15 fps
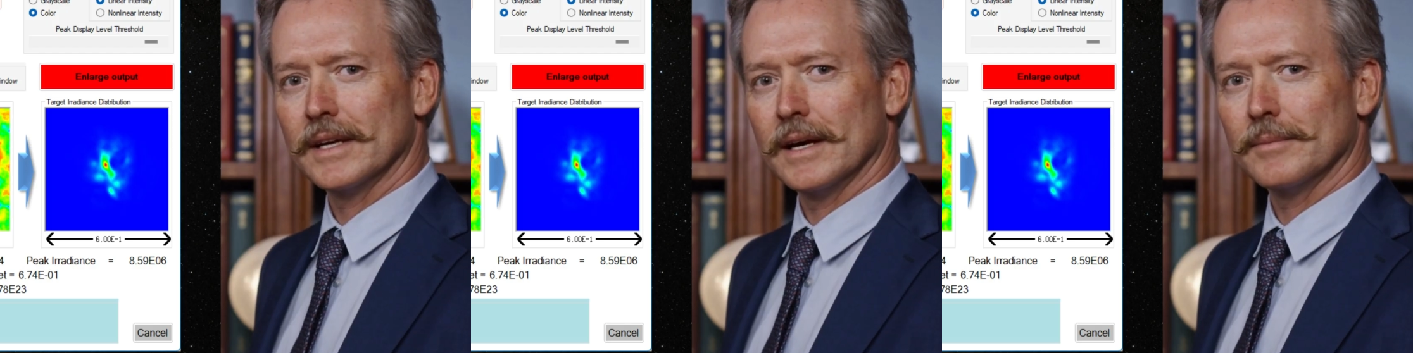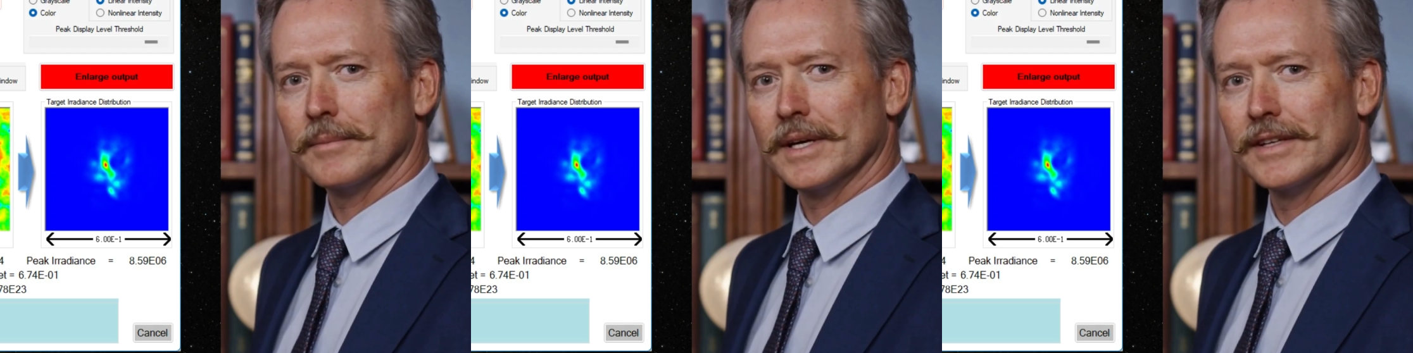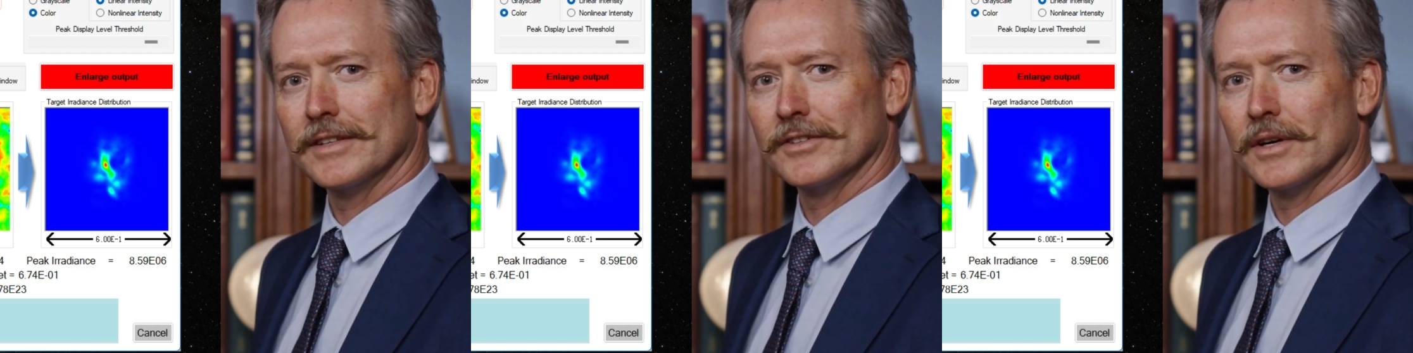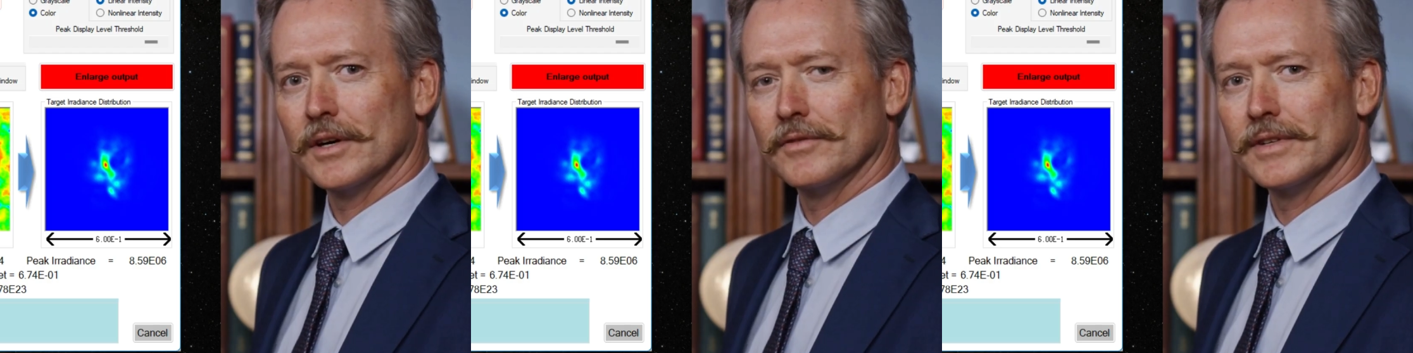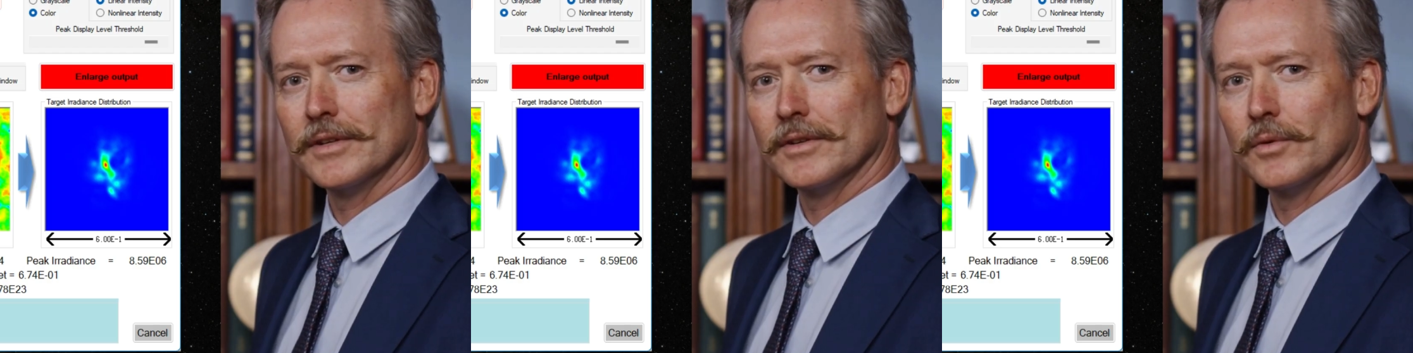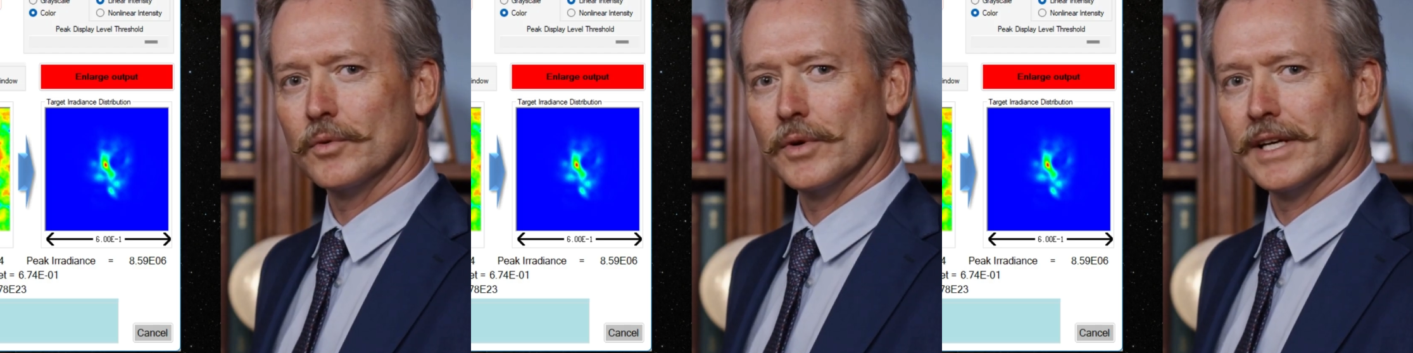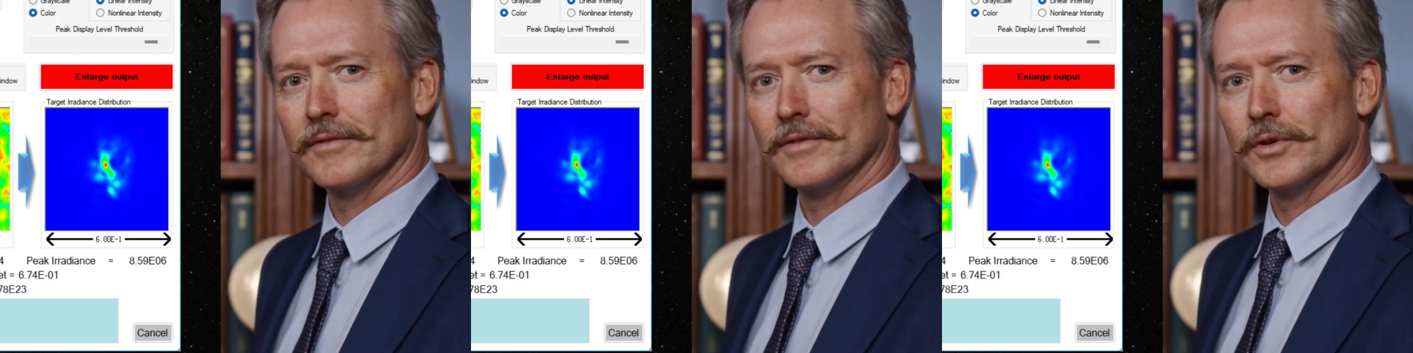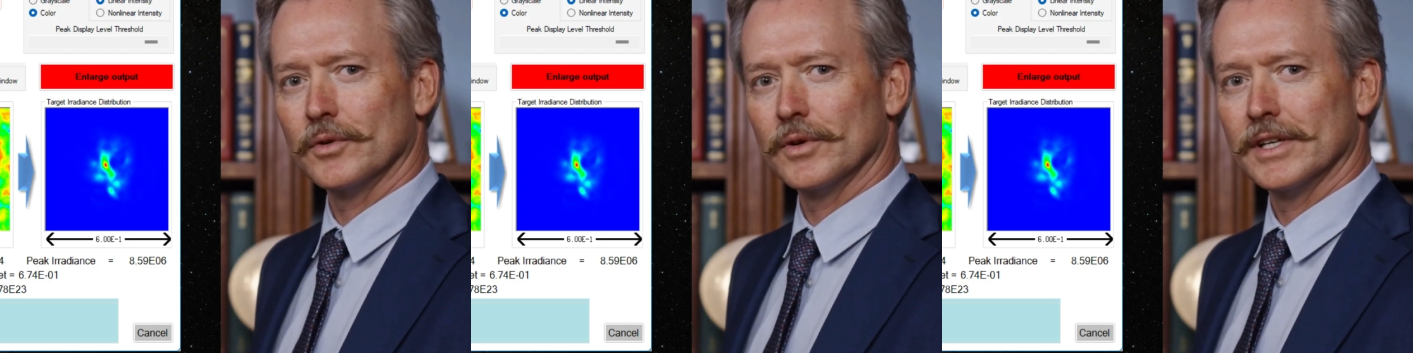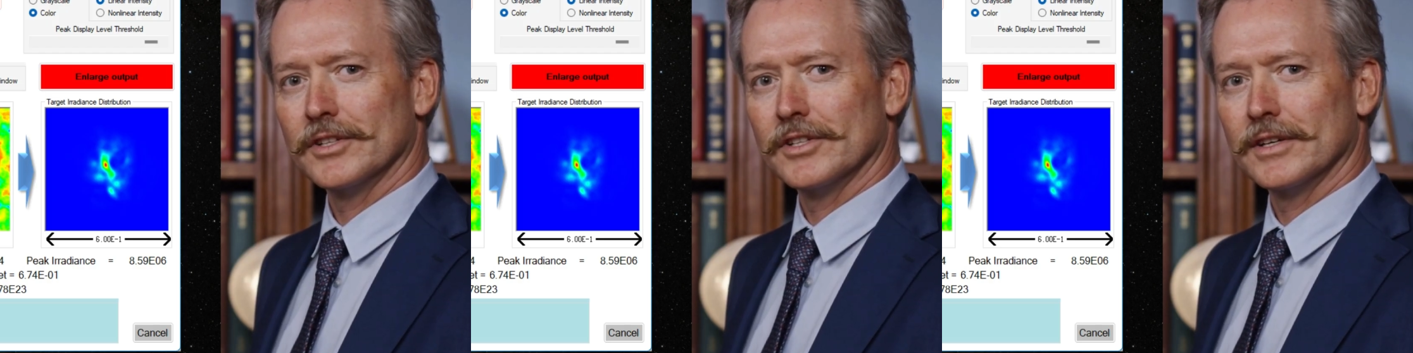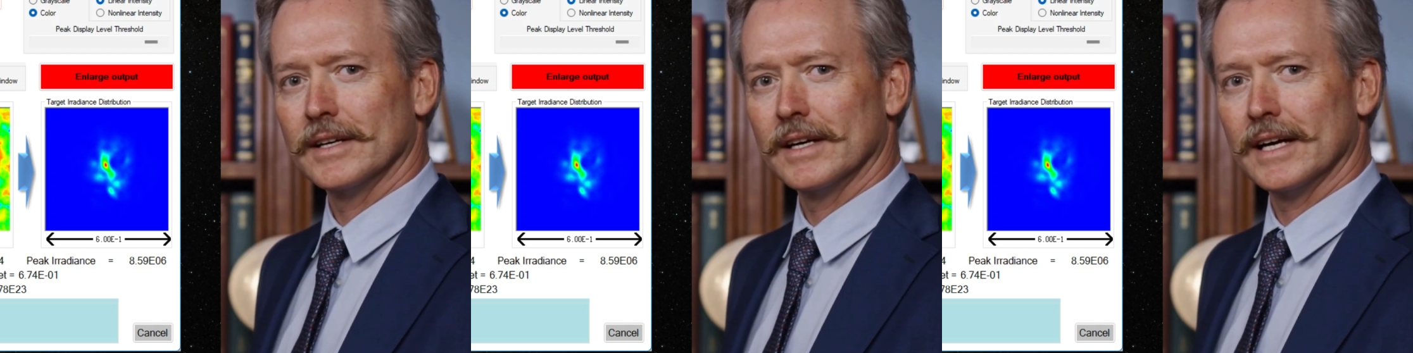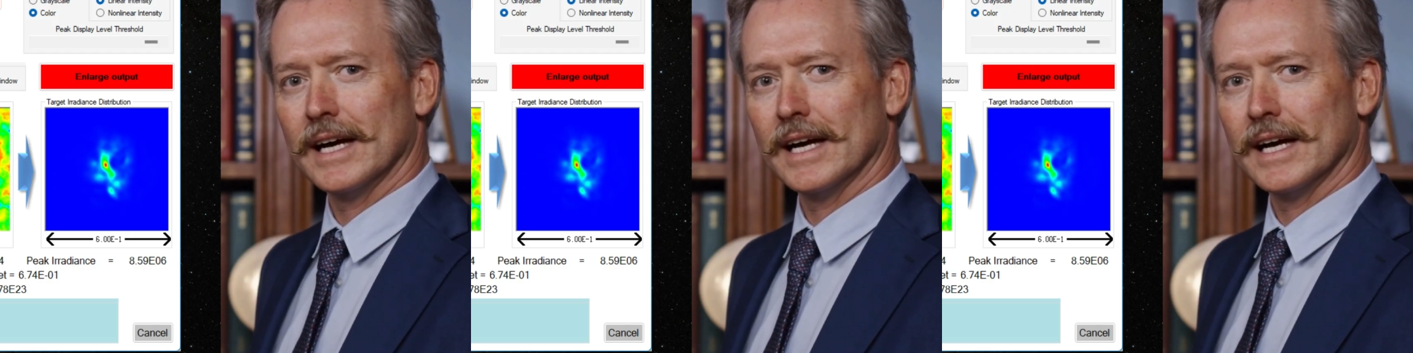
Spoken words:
by solving the wave equation